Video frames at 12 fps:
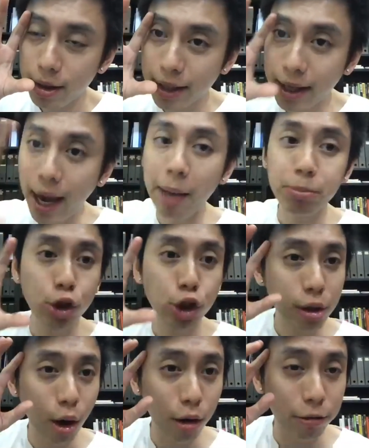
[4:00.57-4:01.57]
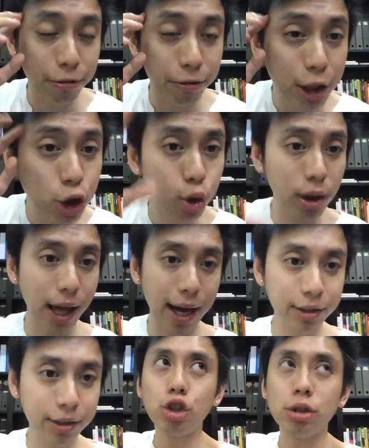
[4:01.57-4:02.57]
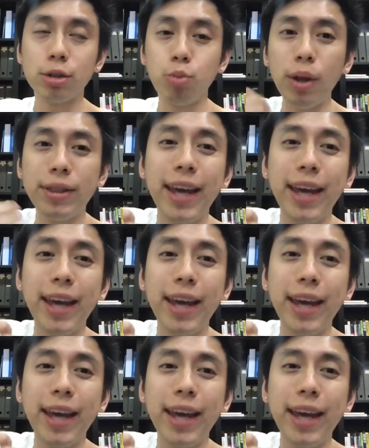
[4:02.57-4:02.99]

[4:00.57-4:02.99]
capture or visualize what the